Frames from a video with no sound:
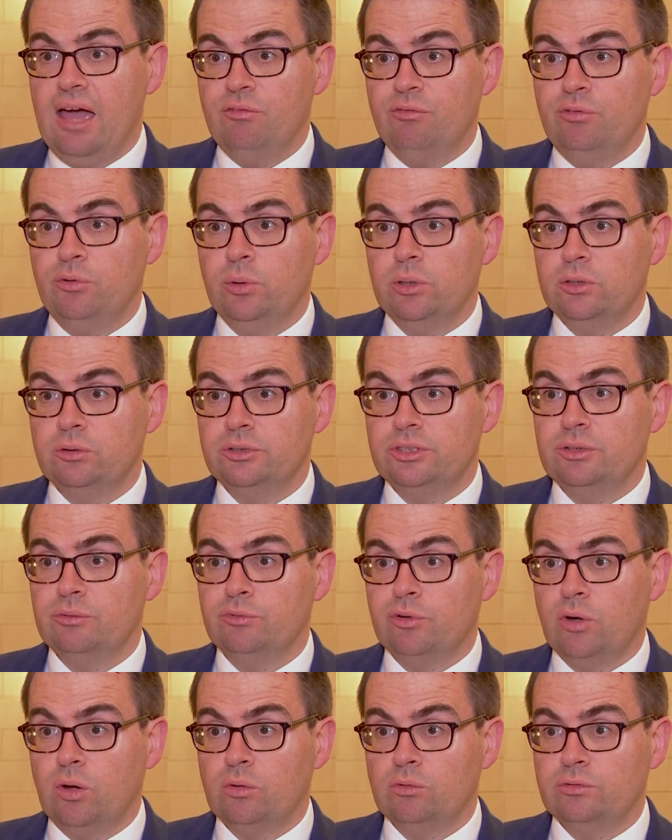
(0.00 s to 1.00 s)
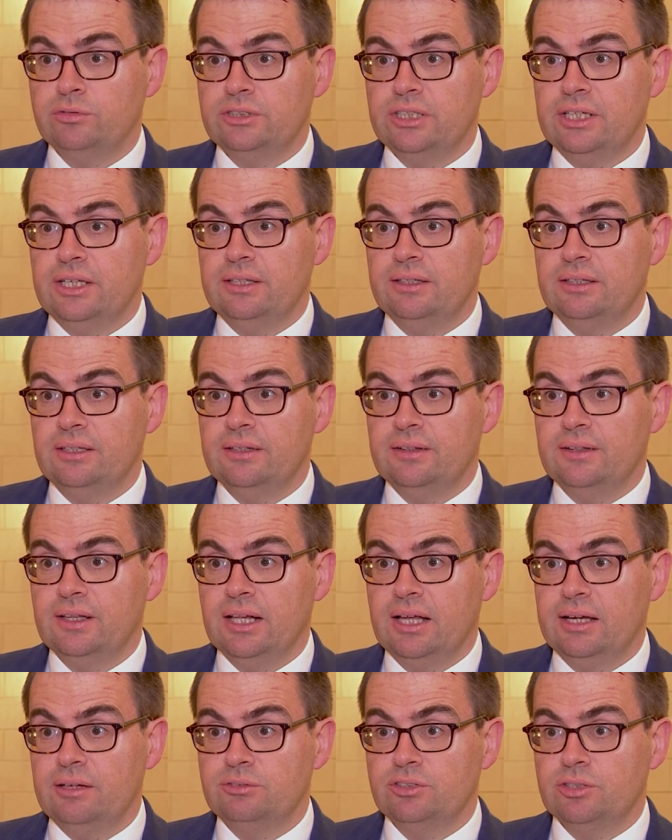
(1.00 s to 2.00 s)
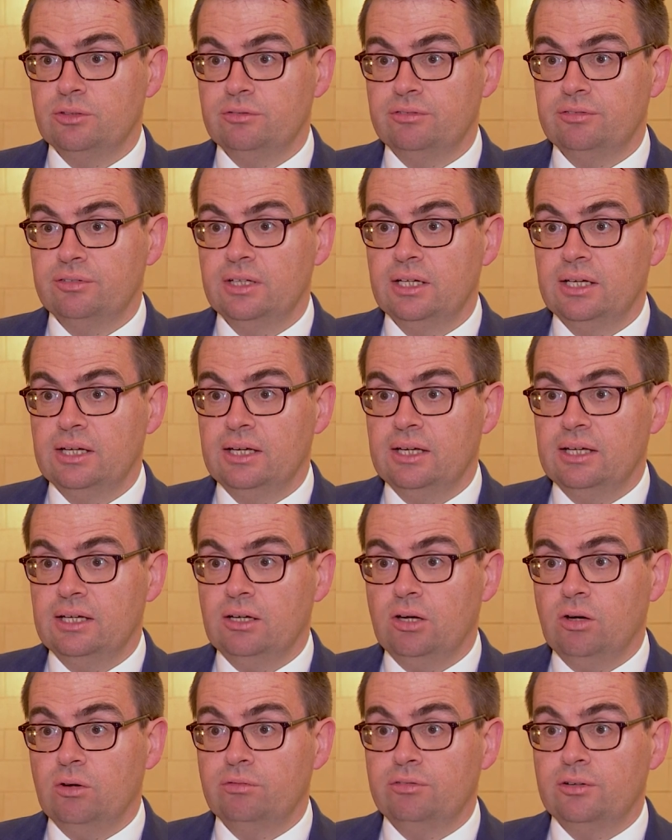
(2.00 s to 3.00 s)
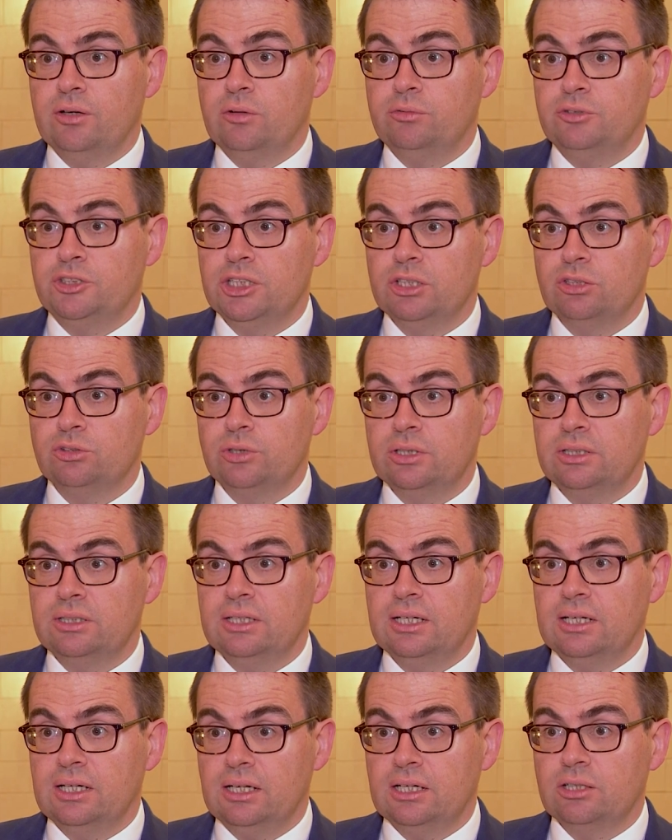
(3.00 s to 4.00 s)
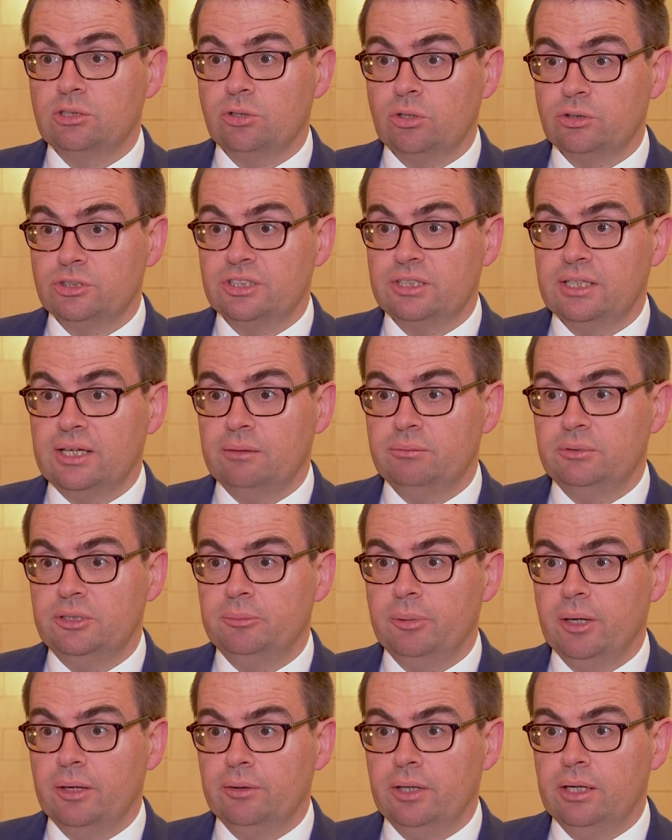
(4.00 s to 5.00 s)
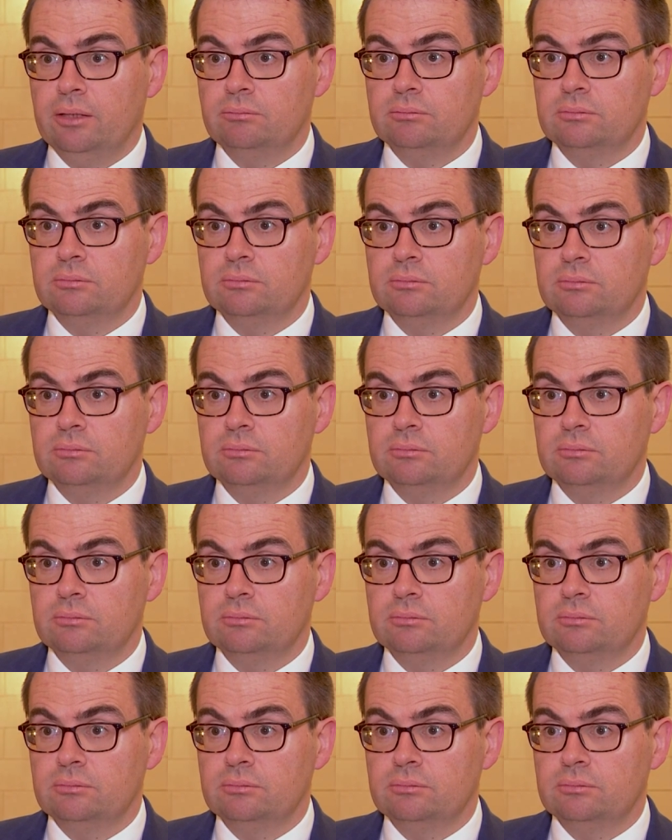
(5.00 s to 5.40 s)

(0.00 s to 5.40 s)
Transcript: everyone who's involved in the lives of children across the county borough.